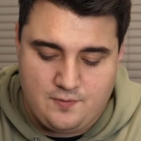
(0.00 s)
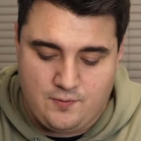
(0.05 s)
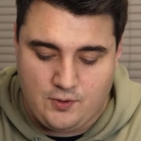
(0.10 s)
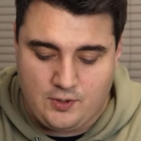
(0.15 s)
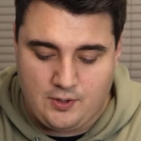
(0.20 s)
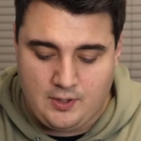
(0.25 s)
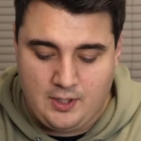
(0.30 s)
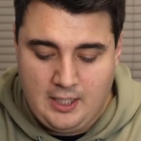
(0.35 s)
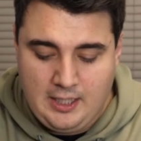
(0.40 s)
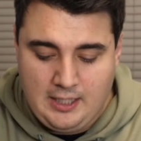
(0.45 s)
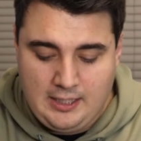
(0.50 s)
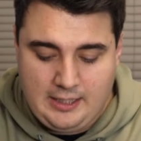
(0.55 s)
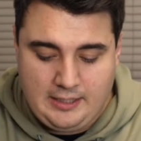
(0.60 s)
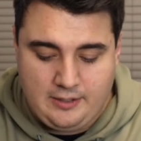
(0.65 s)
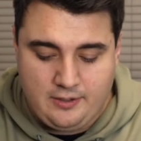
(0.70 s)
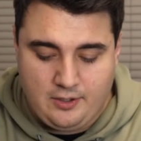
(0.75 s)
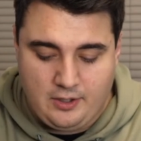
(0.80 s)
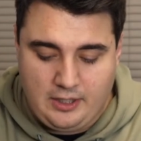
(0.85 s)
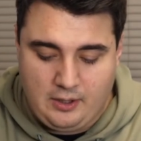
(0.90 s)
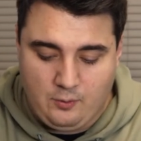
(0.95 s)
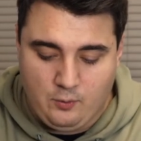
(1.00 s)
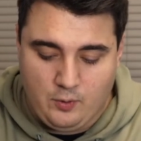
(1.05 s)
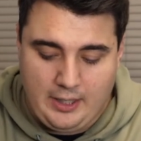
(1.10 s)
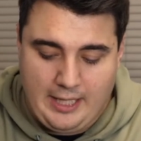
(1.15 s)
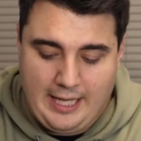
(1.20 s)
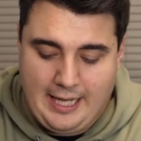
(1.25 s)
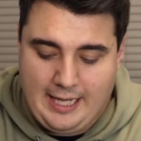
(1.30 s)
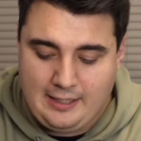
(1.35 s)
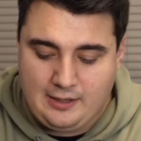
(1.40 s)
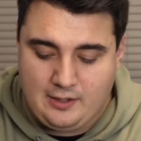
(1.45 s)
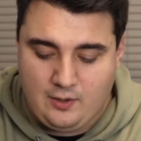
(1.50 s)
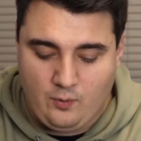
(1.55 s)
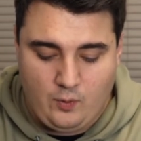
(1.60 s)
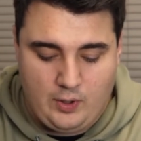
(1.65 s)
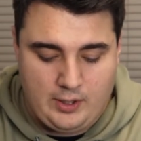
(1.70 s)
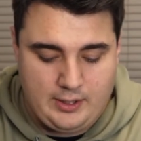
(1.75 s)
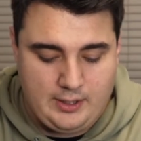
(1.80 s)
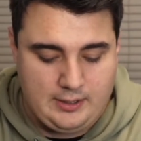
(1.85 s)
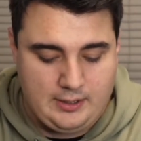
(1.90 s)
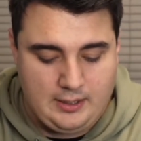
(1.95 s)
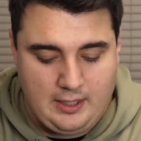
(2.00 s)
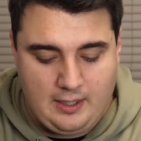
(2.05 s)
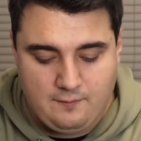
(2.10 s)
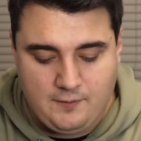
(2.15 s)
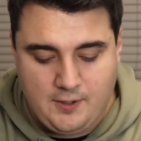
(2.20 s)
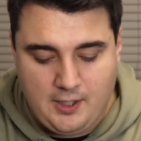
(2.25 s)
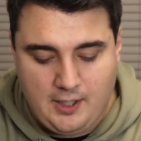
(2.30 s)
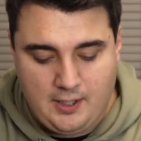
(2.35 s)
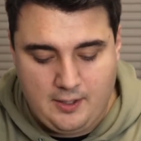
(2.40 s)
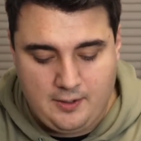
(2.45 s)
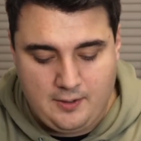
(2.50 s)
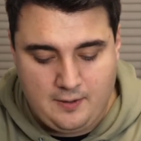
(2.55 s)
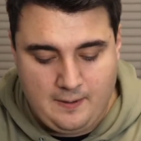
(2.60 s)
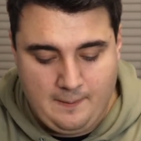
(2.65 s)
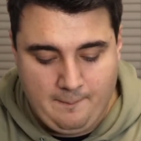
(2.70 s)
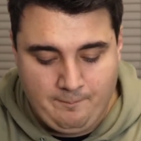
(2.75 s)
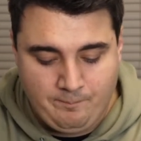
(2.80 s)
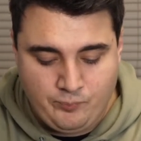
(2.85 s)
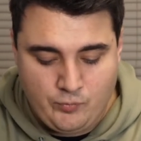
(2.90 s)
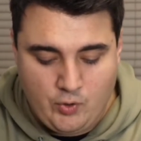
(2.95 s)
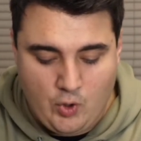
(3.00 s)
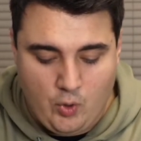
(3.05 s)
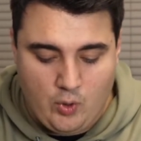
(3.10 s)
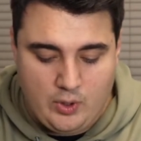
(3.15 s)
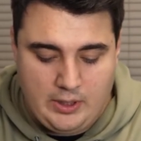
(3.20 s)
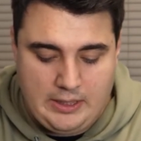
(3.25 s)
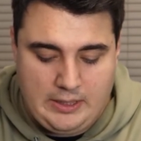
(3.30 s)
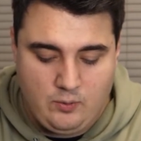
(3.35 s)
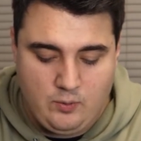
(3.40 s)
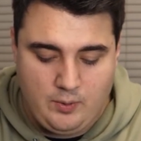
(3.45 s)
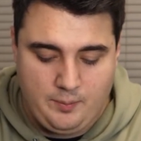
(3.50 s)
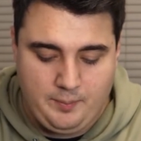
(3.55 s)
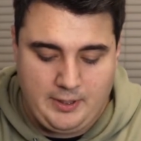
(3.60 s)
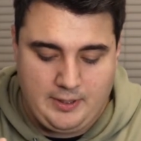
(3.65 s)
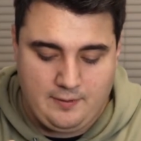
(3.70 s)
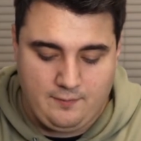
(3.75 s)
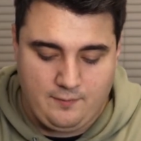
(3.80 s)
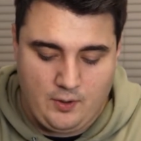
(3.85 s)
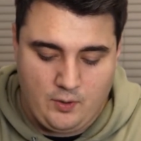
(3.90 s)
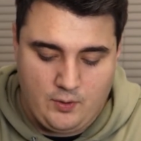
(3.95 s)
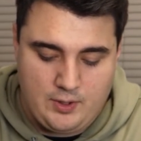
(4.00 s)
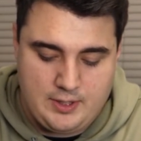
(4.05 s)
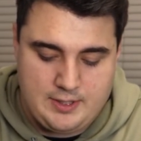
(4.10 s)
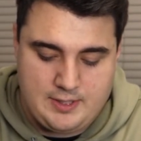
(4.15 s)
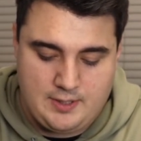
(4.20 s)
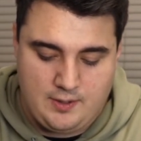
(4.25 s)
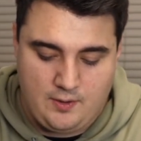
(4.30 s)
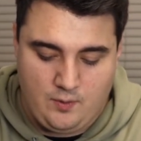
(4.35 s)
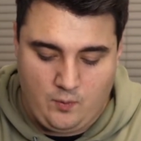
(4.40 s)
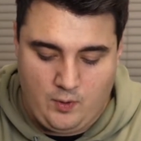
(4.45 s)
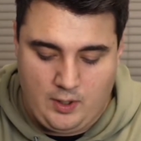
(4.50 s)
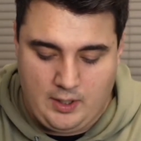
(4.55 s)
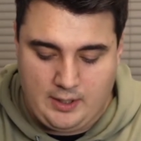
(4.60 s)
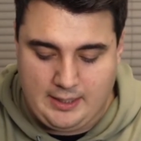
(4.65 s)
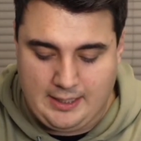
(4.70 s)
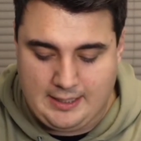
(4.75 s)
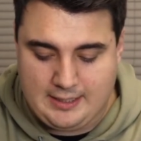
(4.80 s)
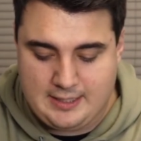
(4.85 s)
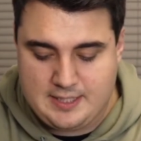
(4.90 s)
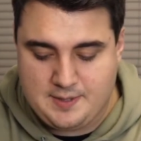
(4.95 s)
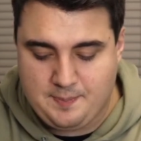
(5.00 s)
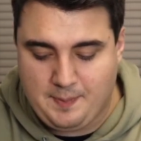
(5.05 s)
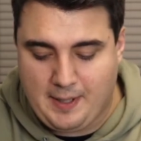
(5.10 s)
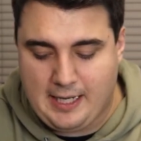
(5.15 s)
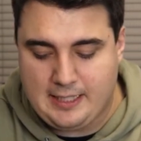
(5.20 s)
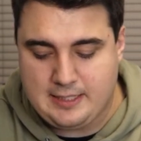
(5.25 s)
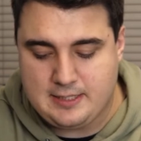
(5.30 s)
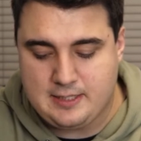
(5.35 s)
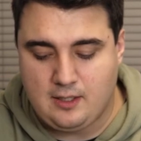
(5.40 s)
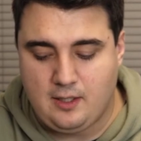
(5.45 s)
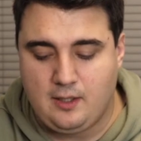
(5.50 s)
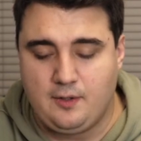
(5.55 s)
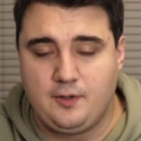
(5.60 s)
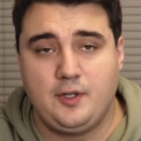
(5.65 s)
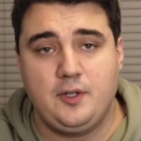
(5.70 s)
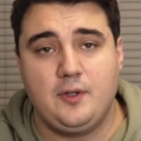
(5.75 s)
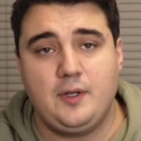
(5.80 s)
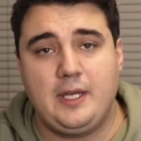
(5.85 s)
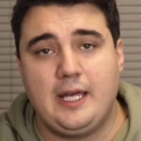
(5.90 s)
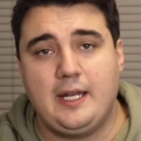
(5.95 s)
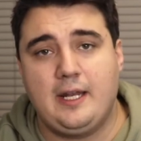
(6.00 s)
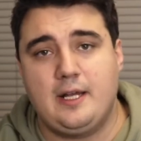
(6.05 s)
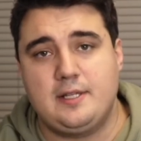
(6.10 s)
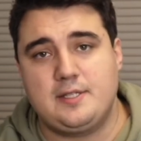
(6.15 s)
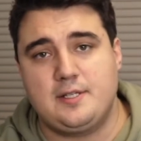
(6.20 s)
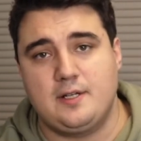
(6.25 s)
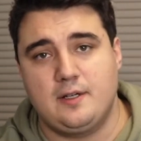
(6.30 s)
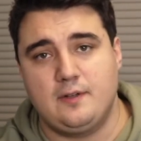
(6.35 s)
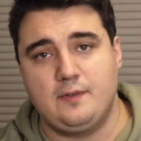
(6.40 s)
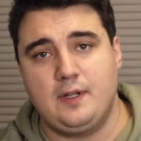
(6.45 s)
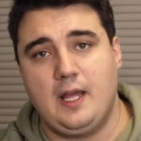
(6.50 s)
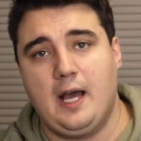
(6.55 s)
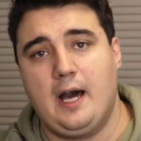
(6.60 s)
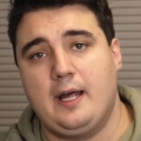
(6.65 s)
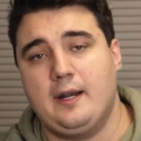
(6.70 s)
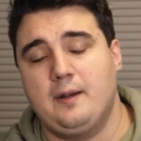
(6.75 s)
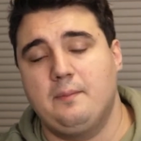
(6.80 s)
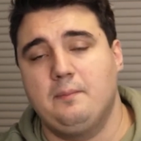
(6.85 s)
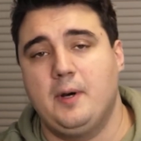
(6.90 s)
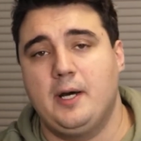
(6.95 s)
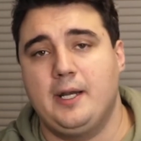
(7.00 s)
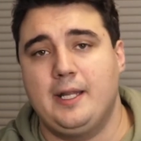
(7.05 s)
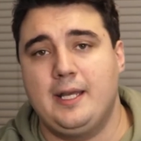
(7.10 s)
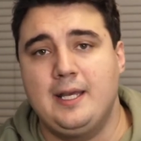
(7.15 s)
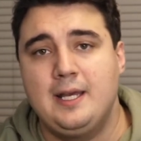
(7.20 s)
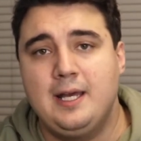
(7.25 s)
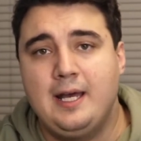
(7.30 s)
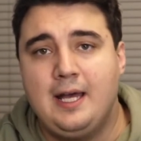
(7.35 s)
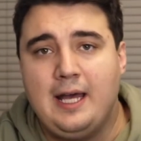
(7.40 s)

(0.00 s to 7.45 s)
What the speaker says: for either he will hate the one and love the other, or he will be devoted to the one and despise the other. You cannot serve God and money.